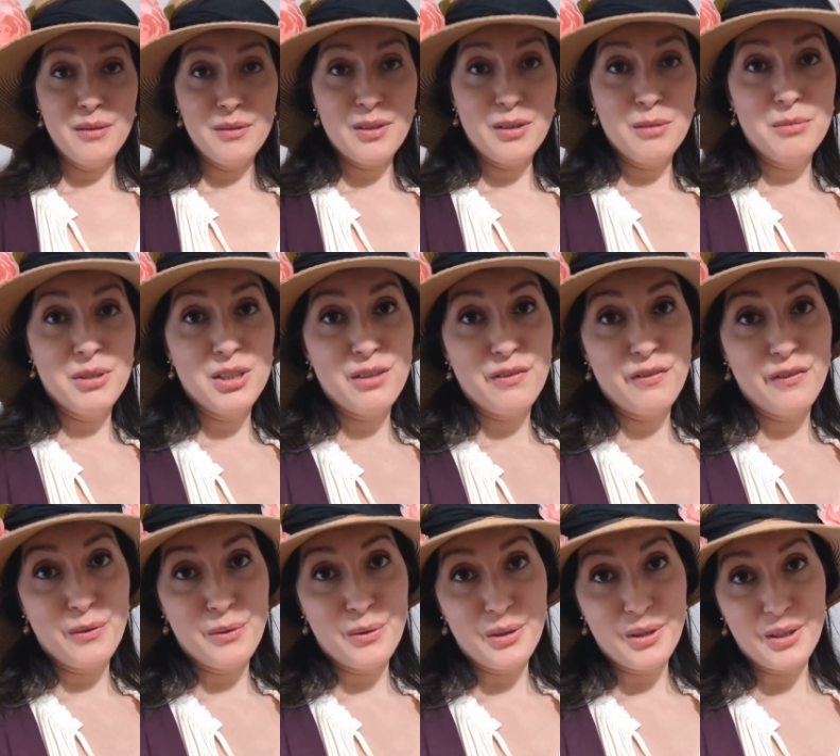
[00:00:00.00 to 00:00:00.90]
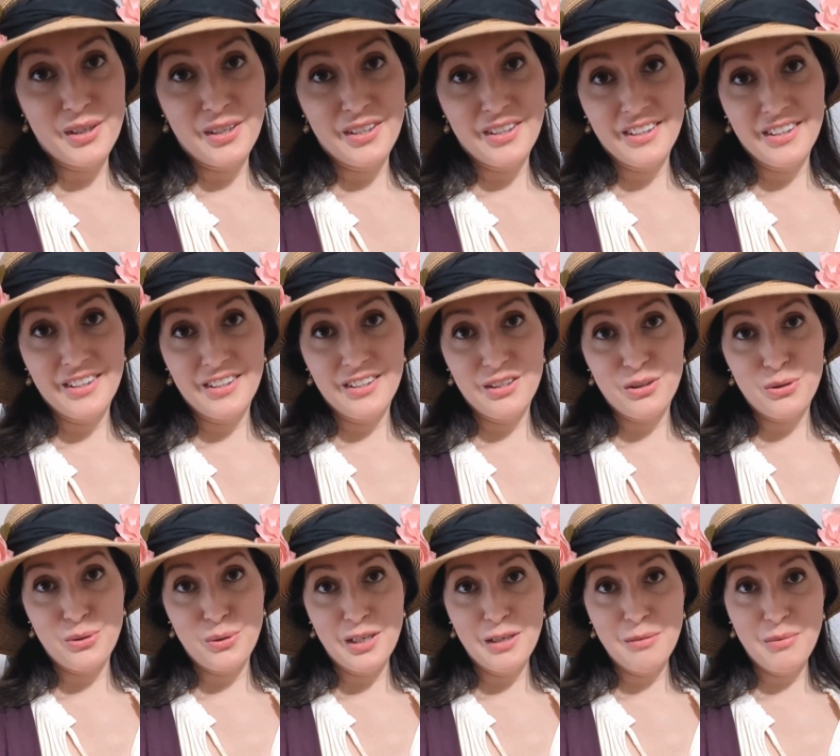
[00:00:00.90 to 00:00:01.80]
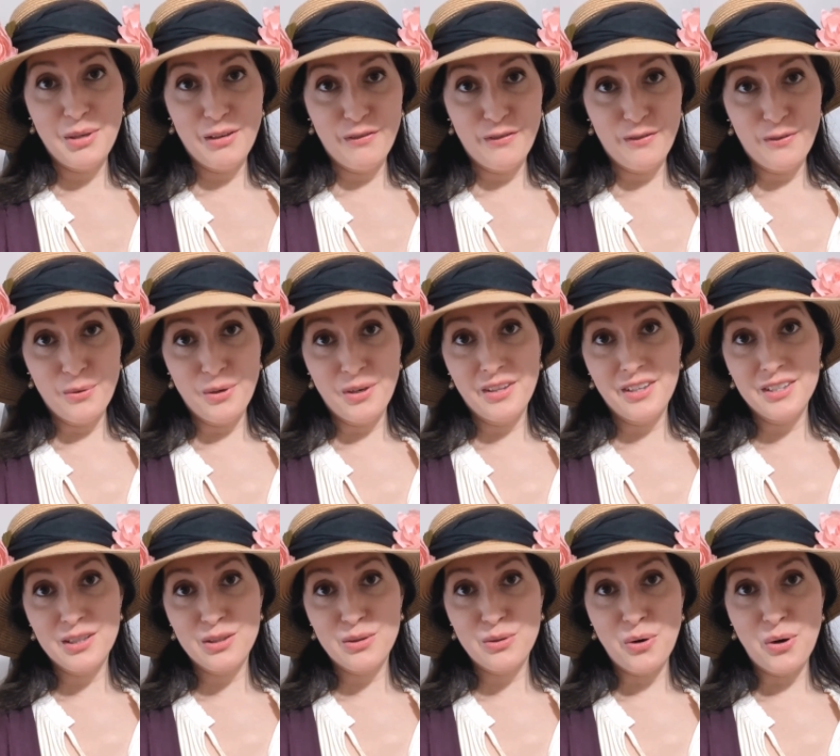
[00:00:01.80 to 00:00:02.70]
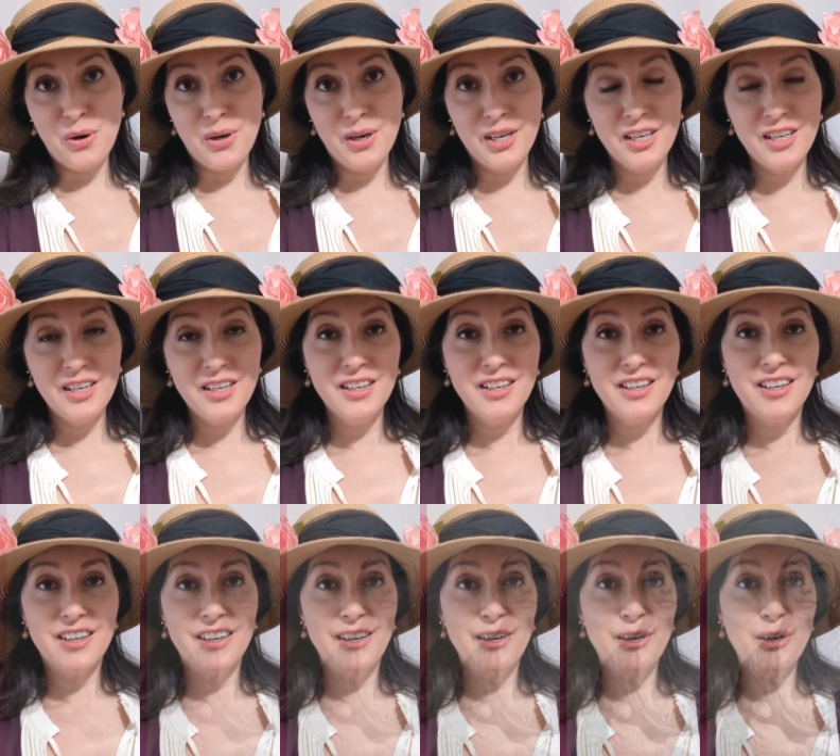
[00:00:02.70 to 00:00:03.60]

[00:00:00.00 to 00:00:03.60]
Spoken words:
you so much for joining me for this drawing. I